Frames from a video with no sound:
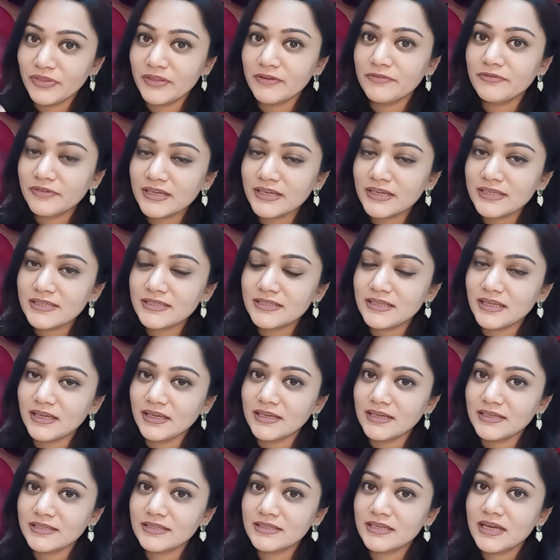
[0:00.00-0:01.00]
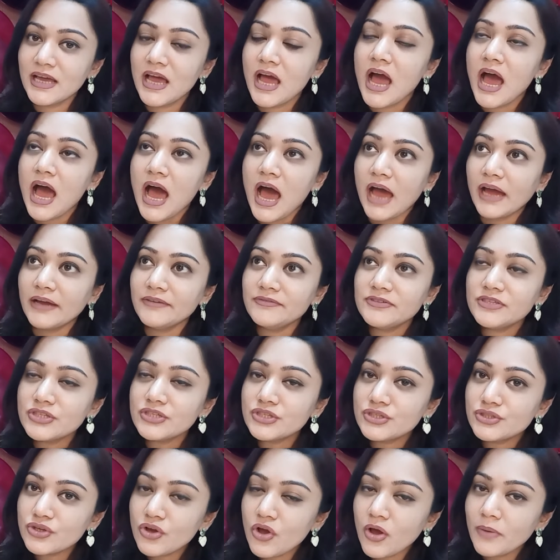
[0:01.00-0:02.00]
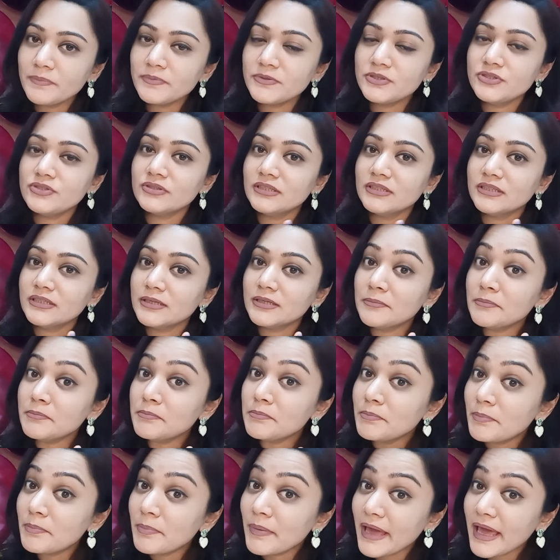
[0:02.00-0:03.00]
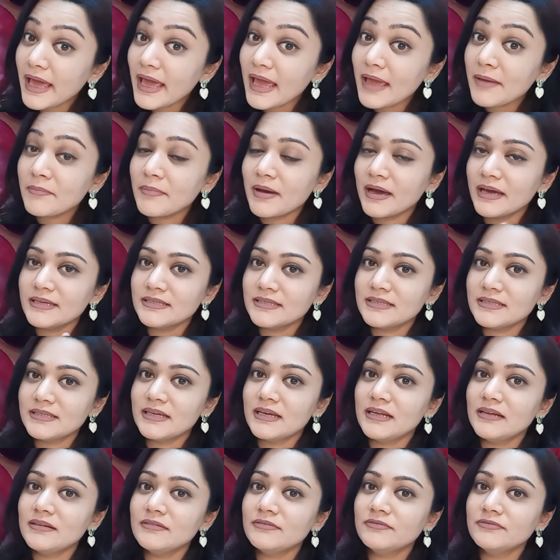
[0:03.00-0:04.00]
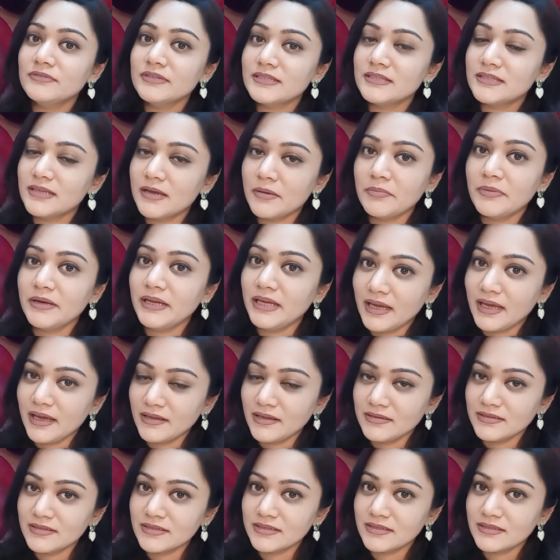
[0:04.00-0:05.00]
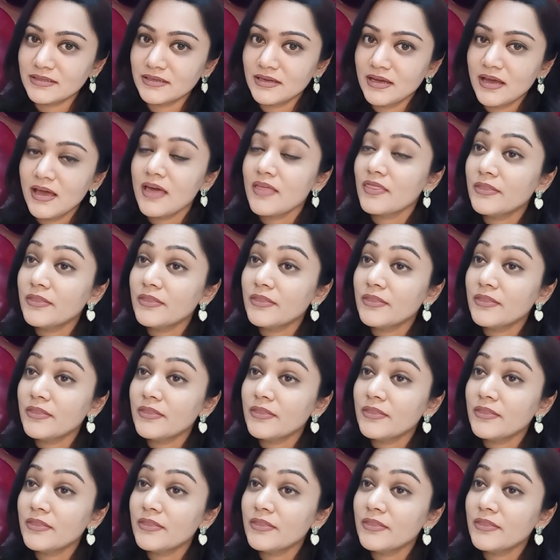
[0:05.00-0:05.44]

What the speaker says: The first thing is, I've stopped to compare myself with somebody else.